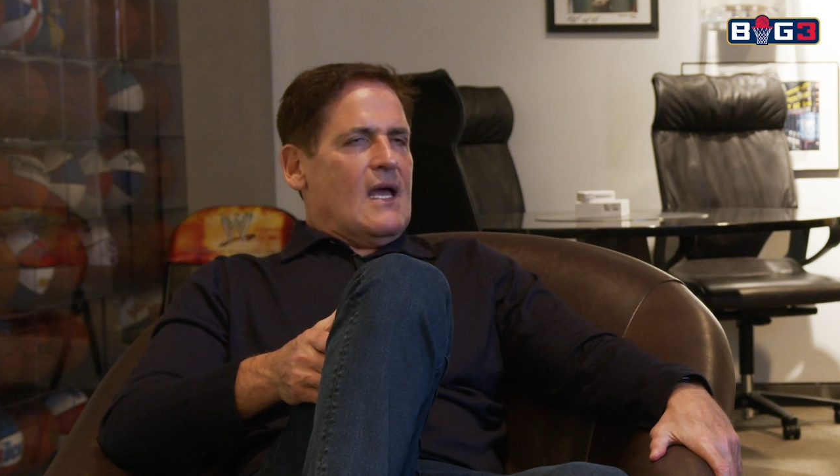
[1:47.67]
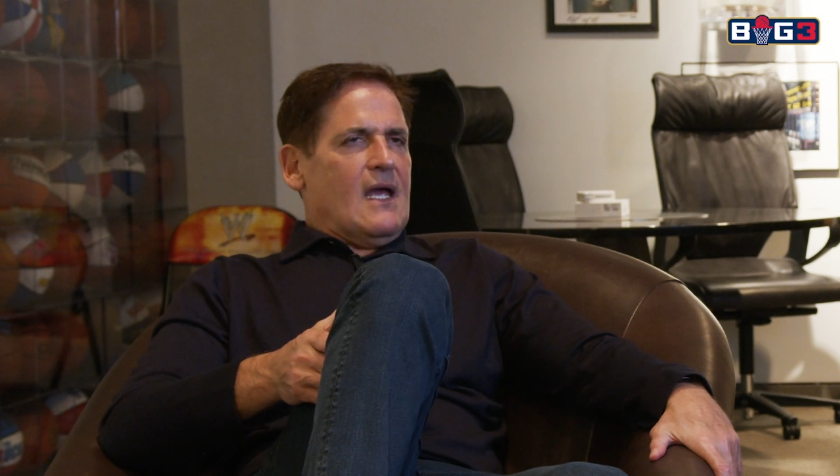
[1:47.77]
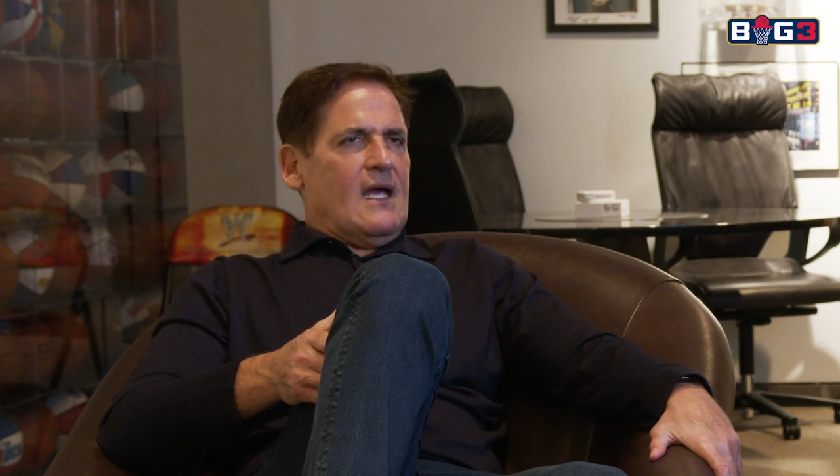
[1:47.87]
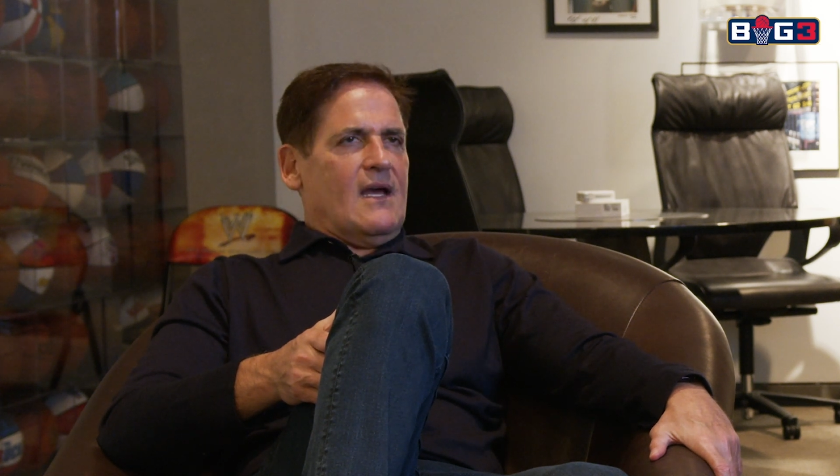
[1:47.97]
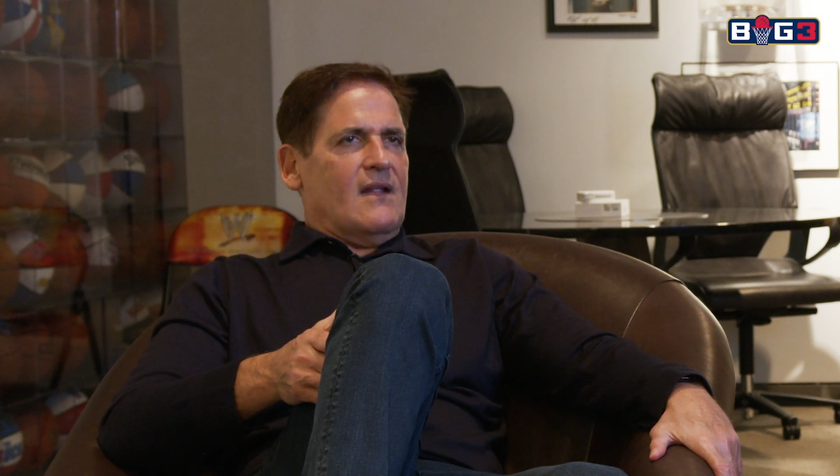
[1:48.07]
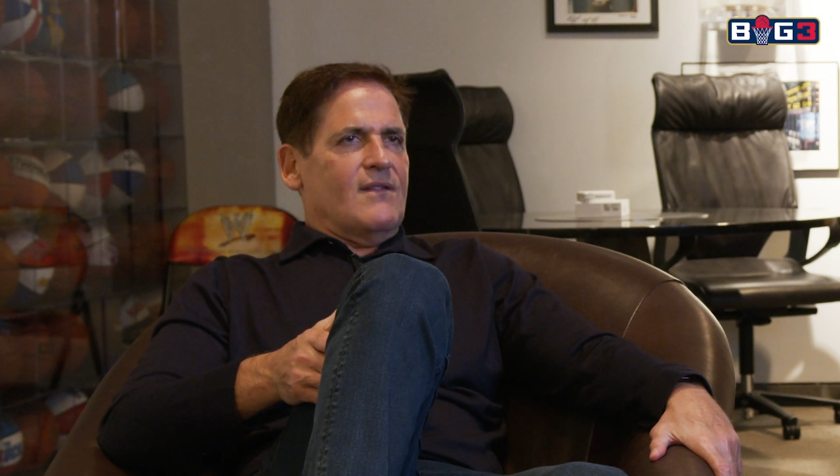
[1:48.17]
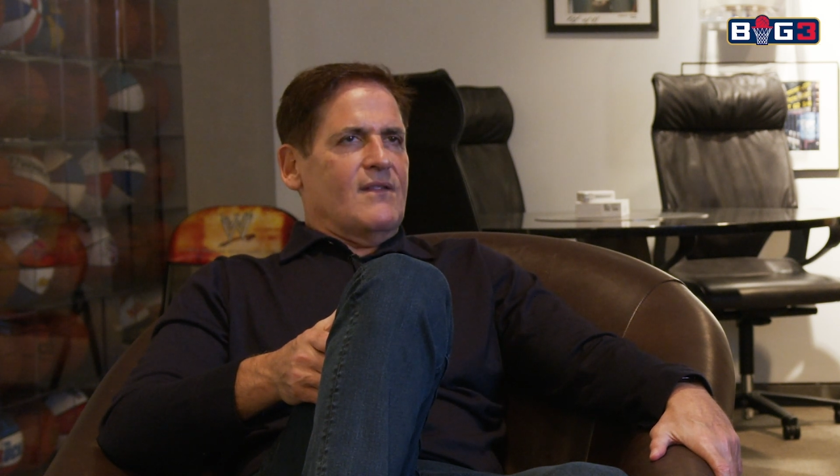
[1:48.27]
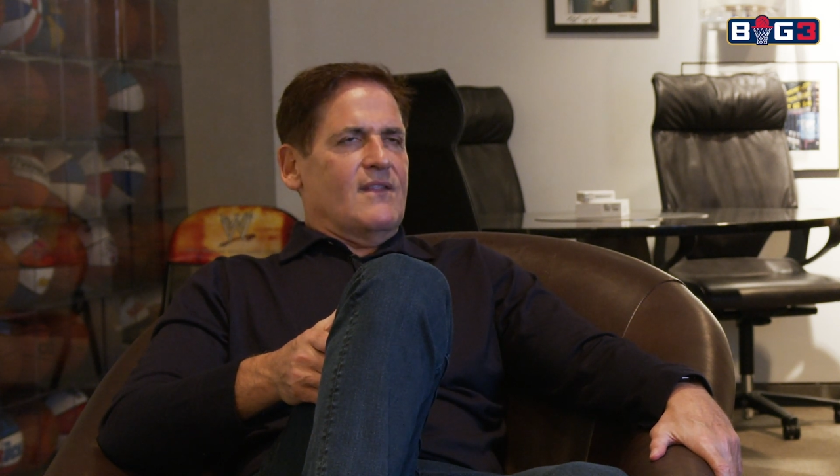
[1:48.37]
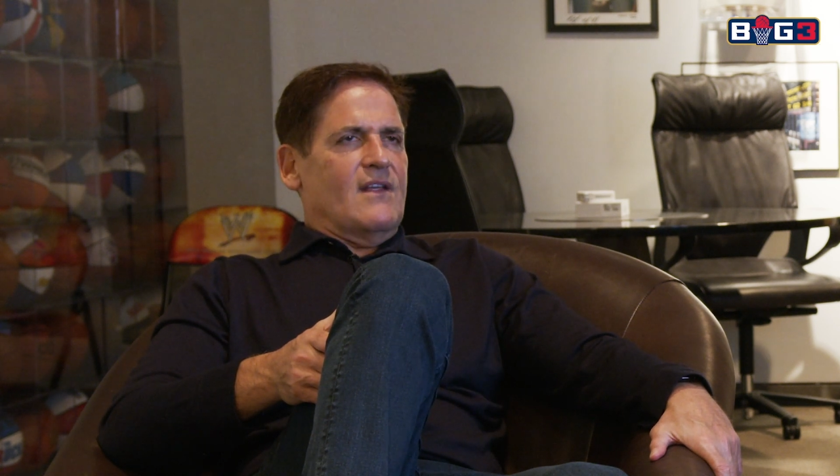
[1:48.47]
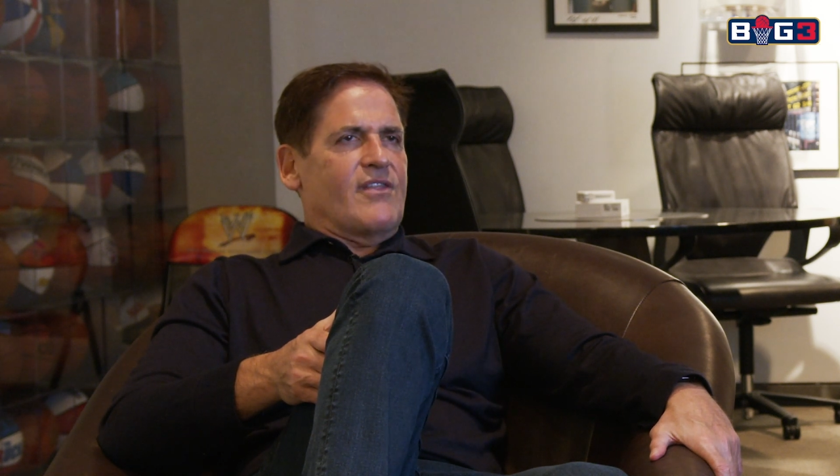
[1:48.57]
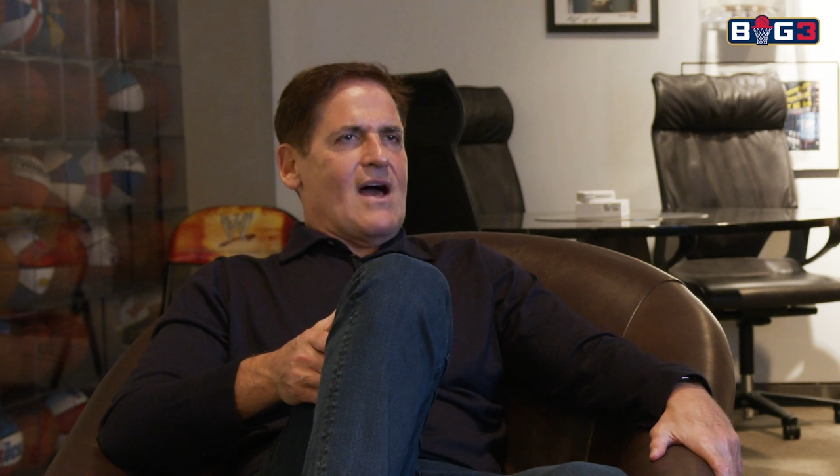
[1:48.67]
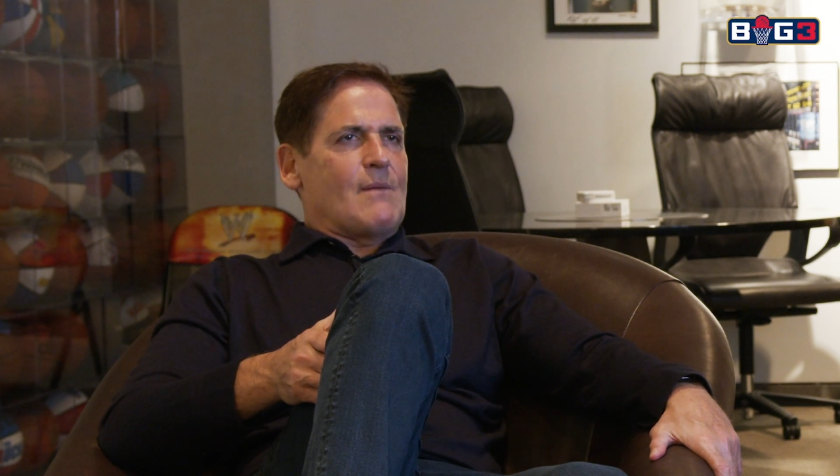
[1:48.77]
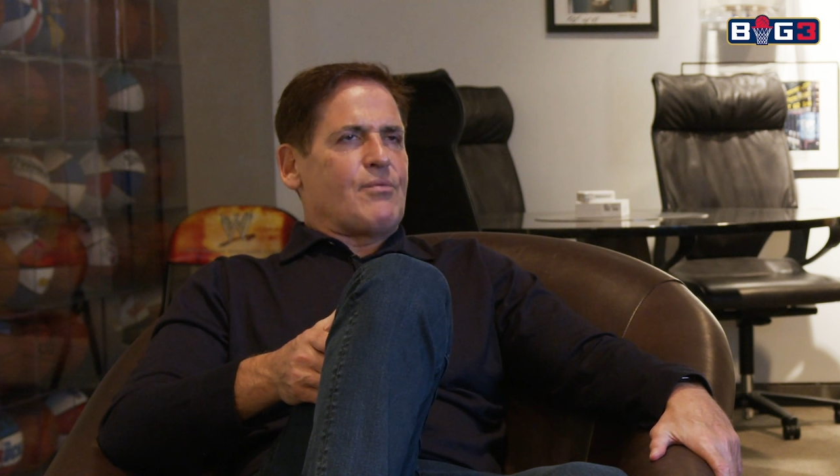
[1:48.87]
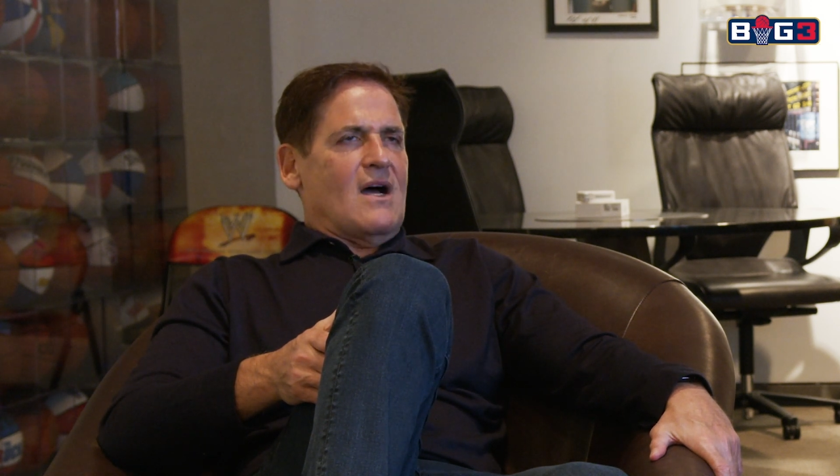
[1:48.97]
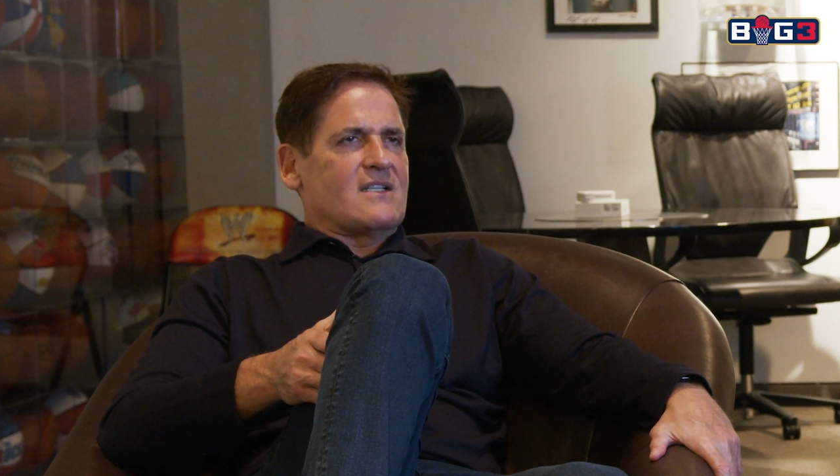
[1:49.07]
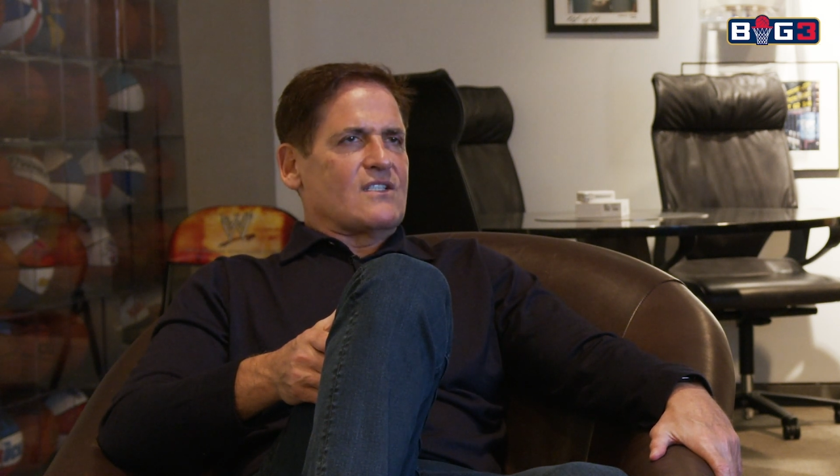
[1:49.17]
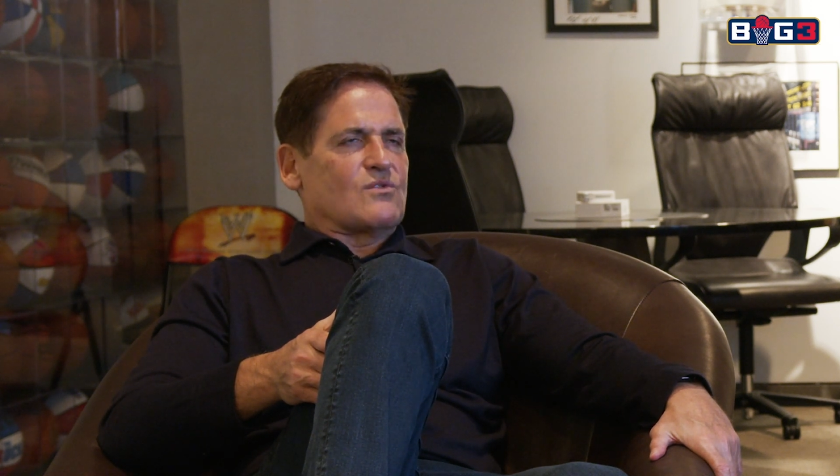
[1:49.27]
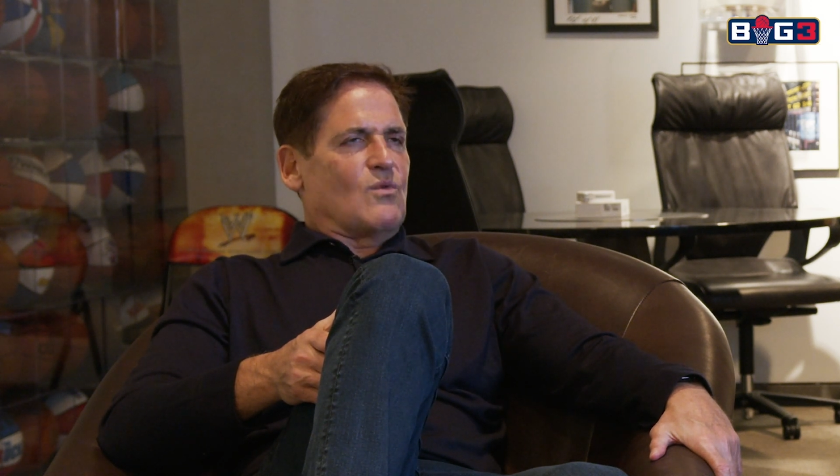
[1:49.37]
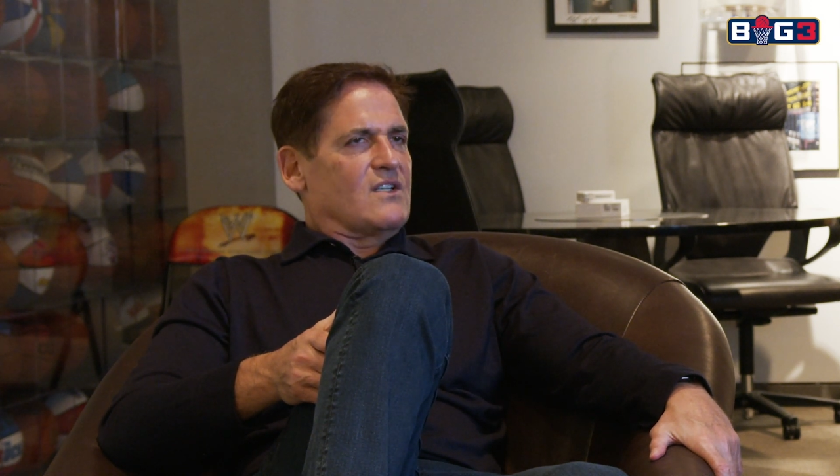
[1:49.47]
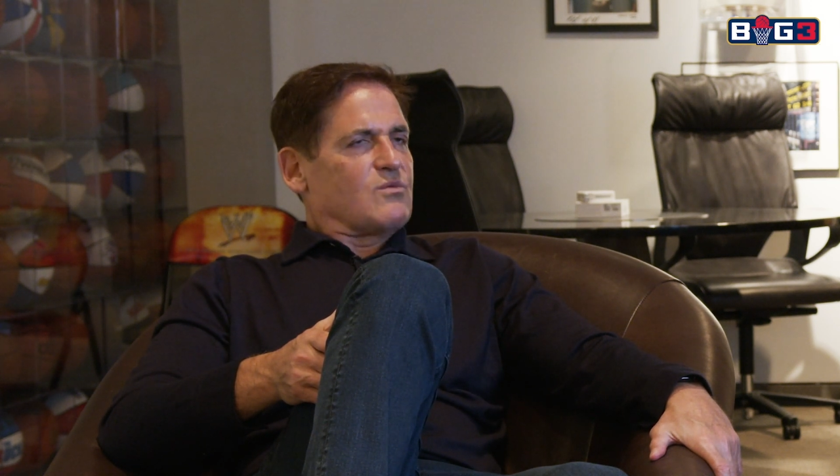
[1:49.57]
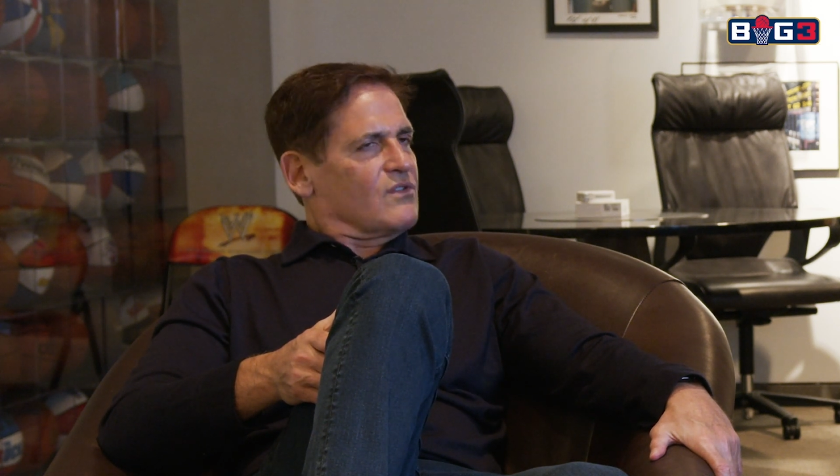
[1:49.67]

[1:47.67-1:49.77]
And the thought process was,